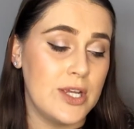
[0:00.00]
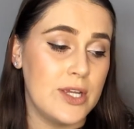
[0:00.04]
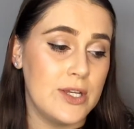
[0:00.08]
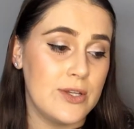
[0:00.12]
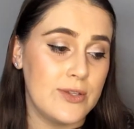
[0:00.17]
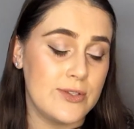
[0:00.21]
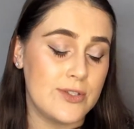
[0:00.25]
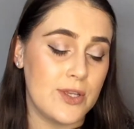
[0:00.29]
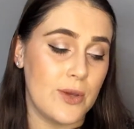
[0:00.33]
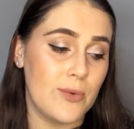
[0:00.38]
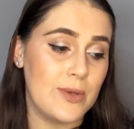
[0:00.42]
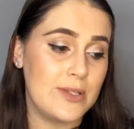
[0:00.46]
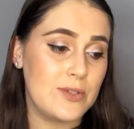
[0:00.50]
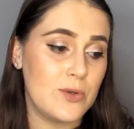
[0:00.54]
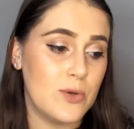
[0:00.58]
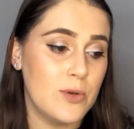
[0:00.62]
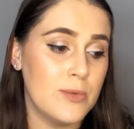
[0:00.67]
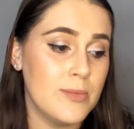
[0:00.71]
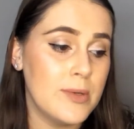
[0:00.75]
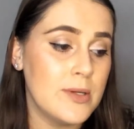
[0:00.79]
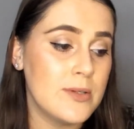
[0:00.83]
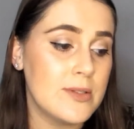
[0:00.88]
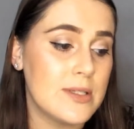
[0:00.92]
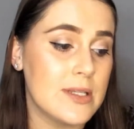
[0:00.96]
So it's
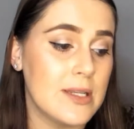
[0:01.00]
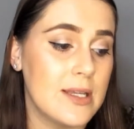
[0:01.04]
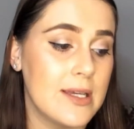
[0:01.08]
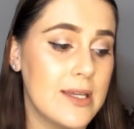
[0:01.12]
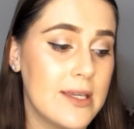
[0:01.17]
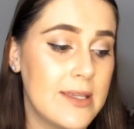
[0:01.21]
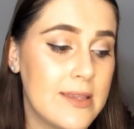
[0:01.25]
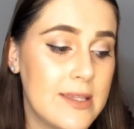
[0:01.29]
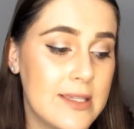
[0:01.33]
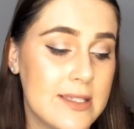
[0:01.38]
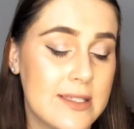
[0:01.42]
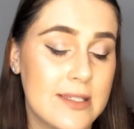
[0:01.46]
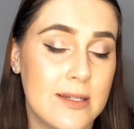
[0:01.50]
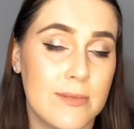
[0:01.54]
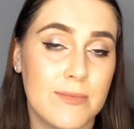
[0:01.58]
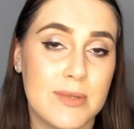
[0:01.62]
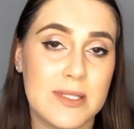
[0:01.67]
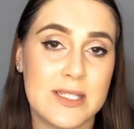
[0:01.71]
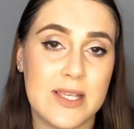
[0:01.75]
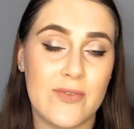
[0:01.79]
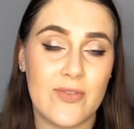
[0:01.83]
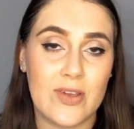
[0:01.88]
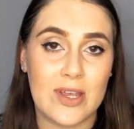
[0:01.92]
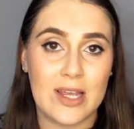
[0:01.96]
almost like this
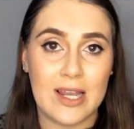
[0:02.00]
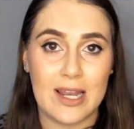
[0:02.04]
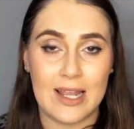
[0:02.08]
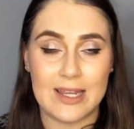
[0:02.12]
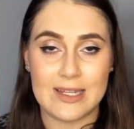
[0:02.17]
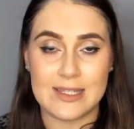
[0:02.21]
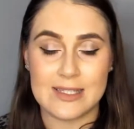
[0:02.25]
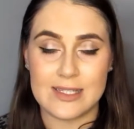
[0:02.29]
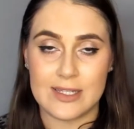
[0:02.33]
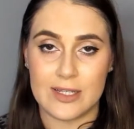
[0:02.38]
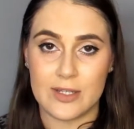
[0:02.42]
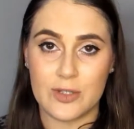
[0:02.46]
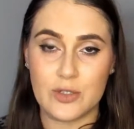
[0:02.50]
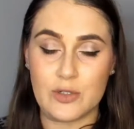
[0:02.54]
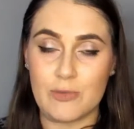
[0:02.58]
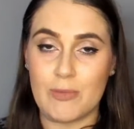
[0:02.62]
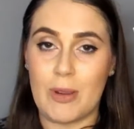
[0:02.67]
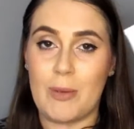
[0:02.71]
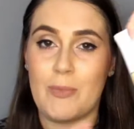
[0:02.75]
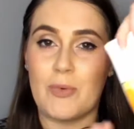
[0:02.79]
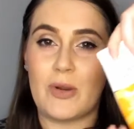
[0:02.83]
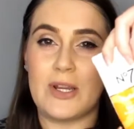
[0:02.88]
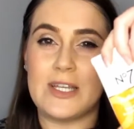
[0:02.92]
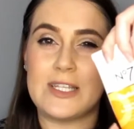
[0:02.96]
No7 cleanser. You
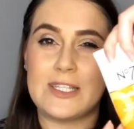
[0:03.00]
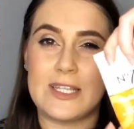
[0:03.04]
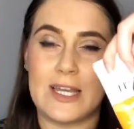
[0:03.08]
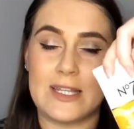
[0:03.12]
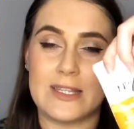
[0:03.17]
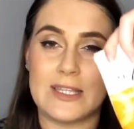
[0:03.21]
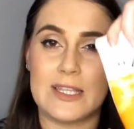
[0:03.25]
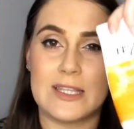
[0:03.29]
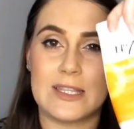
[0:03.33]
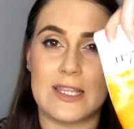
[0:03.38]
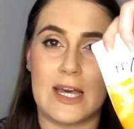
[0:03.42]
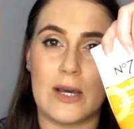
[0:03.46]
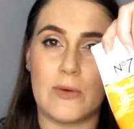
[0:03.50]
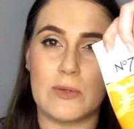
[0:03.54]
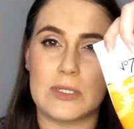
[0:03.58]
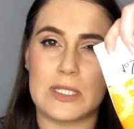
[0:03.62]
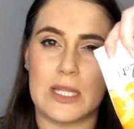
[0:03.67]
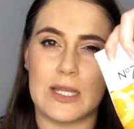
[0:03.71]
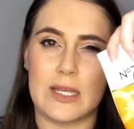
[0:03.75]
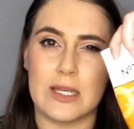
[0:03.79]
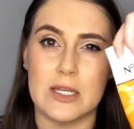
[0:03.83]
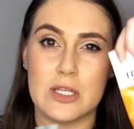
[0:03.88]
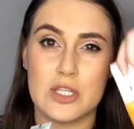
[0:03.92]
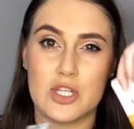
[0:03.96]
remember I said that that was
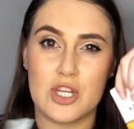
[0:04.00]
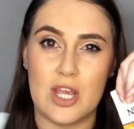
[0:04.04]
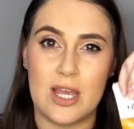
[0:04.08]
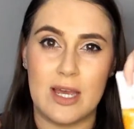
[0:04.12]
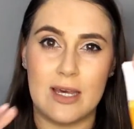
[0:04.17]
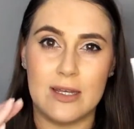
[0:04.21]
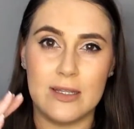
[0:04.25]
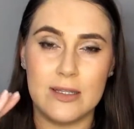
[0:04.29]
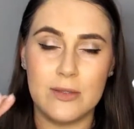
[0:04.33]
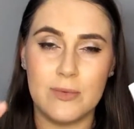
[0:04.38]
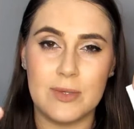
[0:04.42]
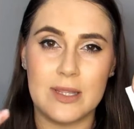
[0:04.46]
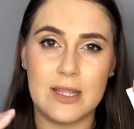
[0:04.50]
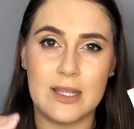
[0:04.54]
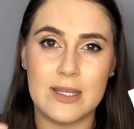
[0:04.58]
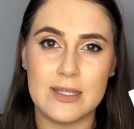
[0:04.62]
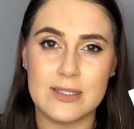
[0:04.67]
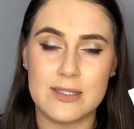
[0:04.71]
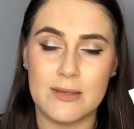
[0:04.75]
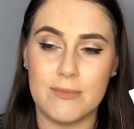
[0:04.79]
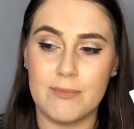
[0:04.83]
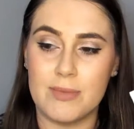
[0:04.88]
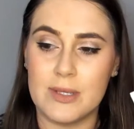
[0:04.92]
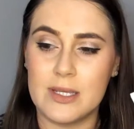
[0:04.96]
like a gel with like
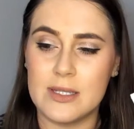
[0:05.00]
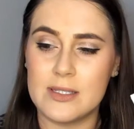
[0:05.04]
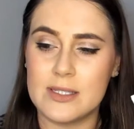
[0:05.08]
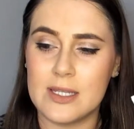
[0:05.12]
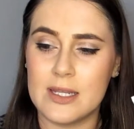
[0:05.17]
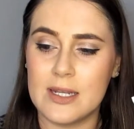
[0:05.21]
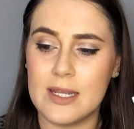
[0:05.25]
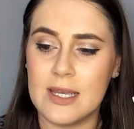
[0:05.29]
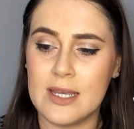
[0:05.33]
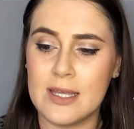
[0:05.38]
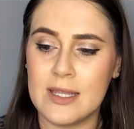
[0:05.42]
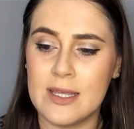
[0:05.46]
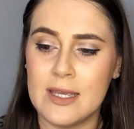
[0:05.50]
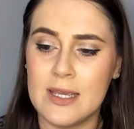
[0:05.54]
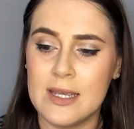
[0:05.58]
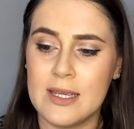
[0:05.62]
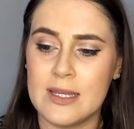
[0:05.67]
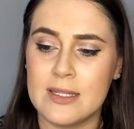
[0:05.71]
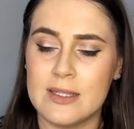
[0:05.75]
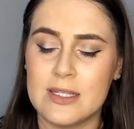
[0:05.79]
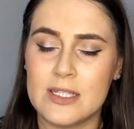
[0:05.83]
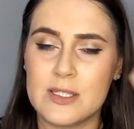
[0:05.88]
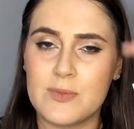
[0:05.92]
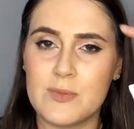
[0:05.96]
some beads in it?
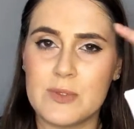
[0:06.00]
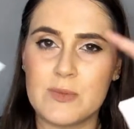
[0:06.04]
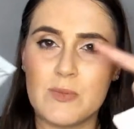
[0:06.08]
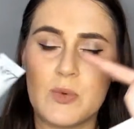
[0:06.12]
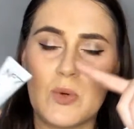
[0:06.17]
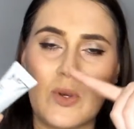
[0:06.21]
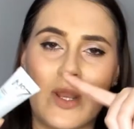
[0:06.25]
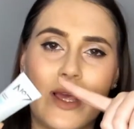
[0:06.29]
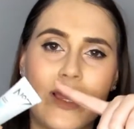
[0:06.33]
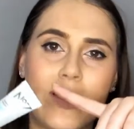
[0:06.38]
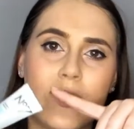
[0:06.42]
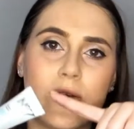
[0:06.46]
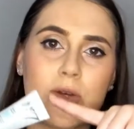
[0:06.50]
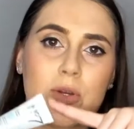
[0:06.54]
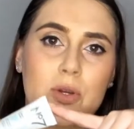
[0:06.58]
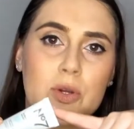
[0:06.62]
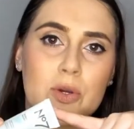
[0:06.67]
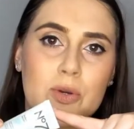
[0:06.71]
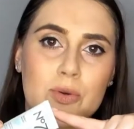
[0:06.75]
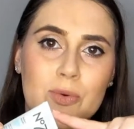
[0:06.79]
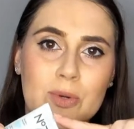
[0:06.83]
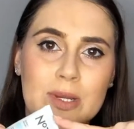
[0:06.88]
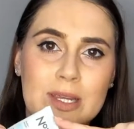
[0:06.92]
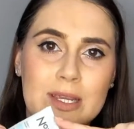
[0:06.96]
This was more like a
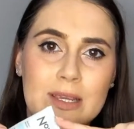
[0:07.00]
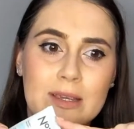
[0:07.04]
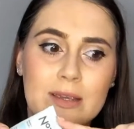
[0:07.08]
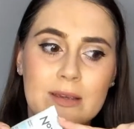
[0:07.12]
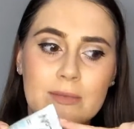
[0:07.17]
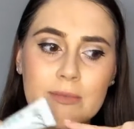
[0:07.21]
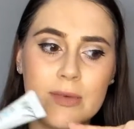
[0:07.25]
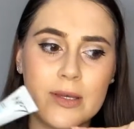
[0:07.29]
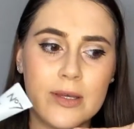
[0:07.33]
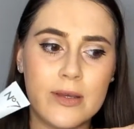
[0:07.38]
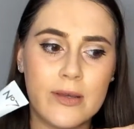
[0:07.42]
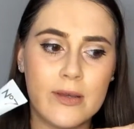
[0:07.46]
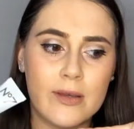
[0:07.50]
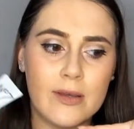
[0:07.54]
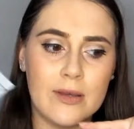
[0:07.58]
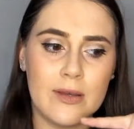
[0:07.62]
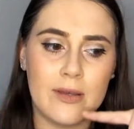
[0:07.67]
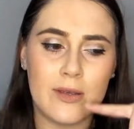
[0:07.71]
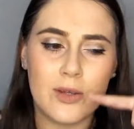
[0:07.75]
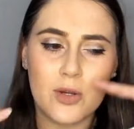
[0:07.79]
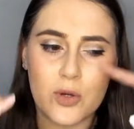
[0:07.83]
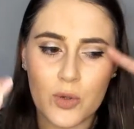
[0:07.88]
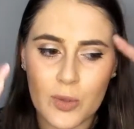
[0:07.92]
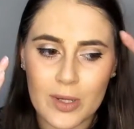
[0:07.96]

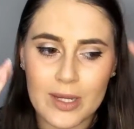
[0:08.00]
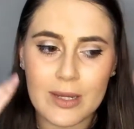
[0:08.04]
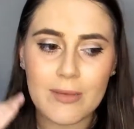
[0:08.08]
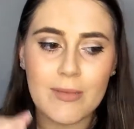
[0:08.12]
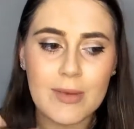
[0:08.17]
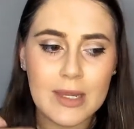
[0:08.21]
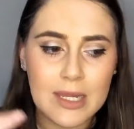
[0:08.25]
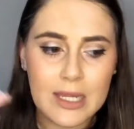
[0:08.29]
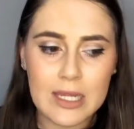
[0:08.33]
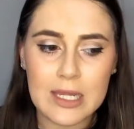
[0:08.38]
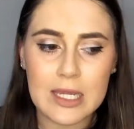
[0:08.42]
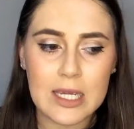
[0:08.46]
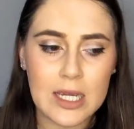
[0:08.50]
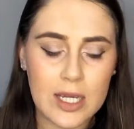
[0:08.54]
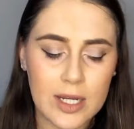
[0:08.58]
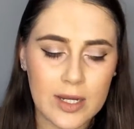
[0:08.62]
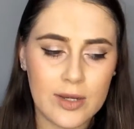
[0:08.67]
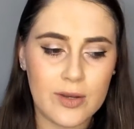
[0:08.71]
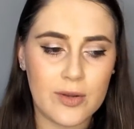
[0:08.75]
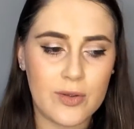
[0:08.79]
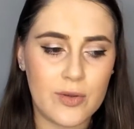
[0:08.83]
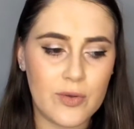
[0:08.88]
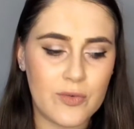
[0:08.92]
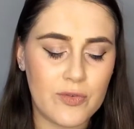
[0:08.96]
creamy
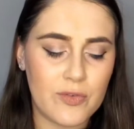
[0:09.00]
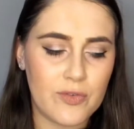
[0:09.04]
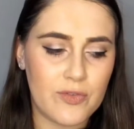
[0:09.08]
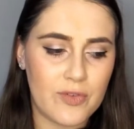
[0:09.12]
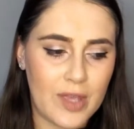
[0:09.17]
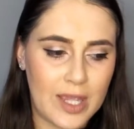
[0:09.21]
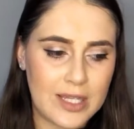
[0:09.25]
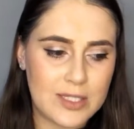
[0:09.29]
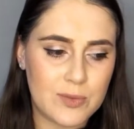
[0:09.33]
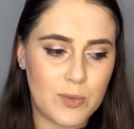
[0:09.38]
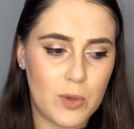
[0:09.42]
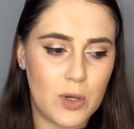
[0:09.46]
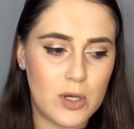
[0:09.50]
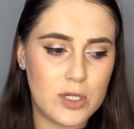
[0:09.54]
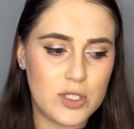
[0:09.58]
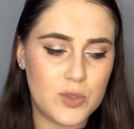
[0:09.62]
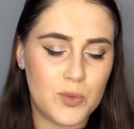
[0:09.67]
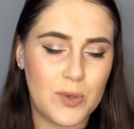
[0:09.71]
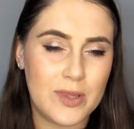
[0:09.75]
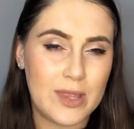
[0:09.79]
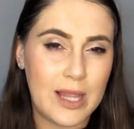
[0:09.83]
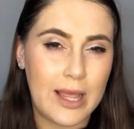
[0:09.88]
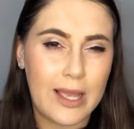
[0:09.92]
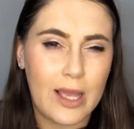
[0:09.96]
kind of face wash
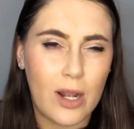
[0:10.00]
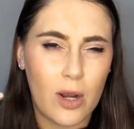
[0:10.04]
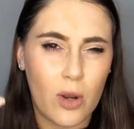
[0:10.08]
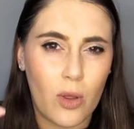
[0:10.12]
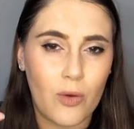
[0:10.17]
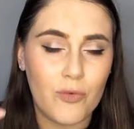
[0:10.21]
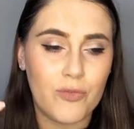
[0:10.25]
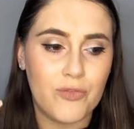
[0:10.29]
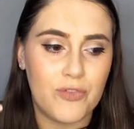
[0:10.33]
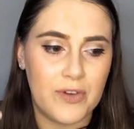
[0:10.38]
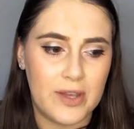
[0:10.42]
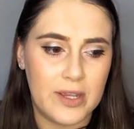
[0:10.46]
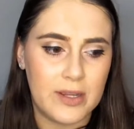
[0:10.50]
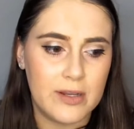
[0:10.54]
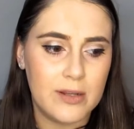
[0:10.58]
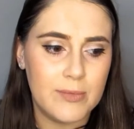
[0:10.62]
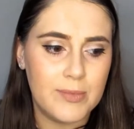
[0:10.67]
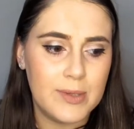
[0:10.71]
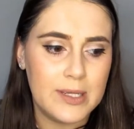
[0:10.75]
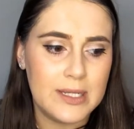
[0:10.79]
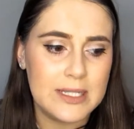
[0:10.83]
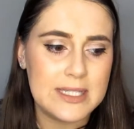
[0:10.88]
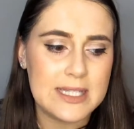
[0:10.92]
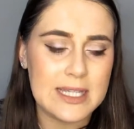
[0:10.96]
with like a lot finer
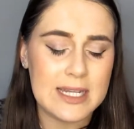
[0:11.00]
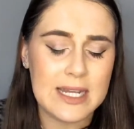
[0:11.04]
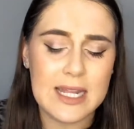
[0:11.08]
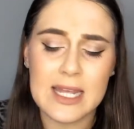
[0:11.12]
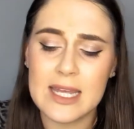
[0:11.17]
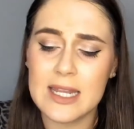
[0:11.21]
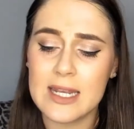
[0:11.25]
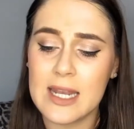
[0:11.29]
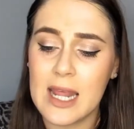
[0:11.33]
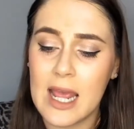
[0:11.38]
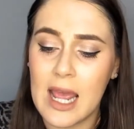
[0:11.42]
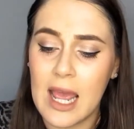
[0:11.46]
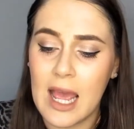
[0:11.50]
beads in it.